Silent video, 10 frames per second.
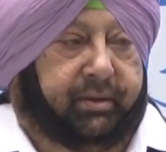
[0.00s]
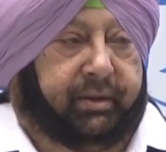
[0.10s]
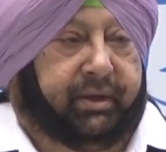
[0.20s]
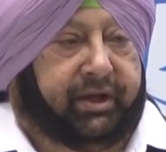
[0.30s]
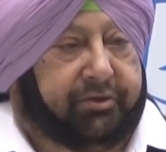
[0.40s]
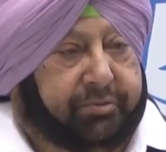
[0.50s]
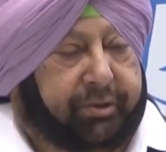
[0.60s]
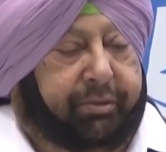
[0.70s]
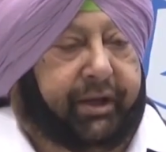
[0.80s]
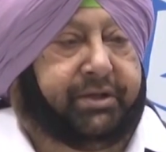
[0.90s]
It gives me
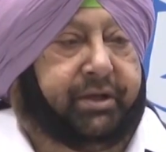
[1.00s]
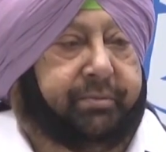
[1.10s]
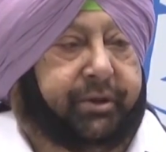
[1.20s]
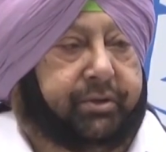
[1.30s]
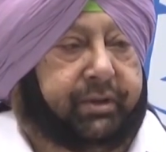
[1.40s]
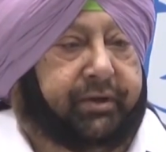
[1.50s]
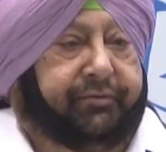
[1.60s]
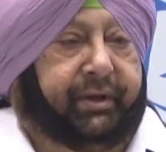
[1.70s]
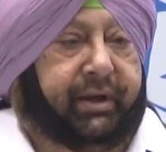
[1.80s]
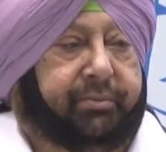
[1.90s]
pleasure because I
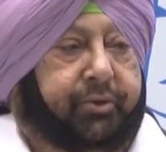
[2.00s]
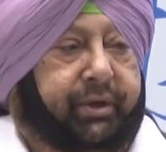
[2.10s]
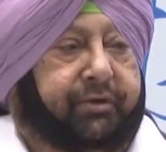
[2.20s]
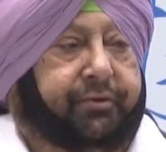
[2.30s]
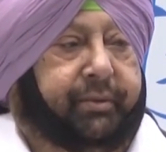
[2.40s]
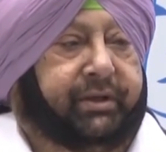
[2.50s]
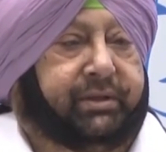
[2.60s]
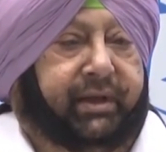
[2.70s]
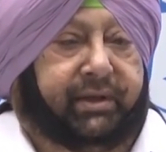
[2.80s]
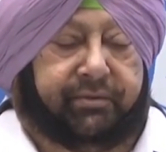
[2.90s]
feel I'm doing it for my
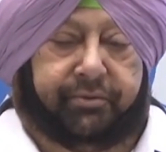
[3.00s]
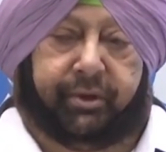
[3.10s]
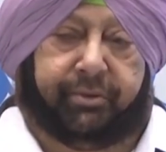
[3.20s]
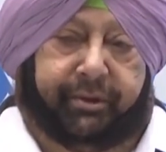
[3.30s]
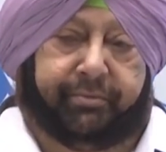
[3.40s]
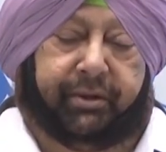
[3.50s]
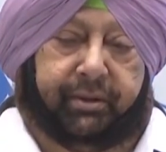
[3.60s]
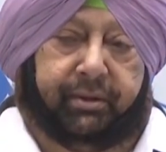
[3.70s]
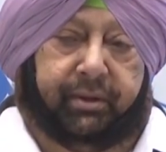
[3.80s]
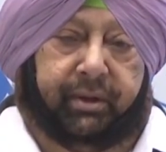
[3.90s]
state and for my people.
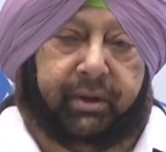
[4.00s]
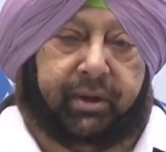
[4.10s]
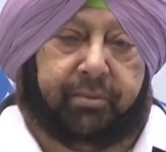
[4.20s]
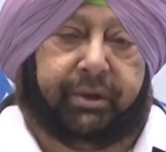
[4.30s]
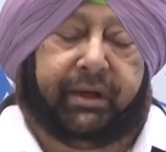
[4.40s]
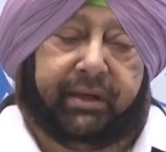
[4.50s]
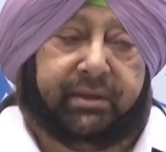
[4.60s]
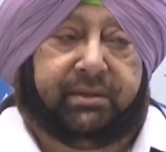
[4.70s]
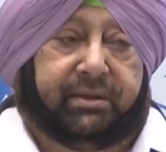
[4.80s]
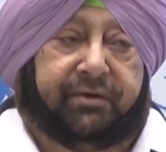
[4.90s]
But it
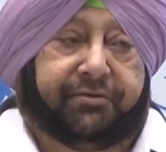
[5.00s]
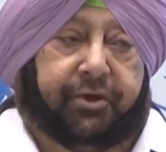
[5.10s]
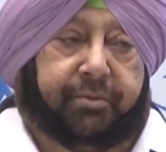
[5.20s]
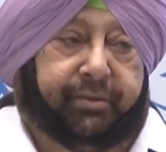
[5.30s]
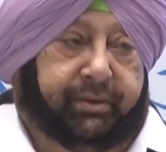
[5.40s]
is a tough job.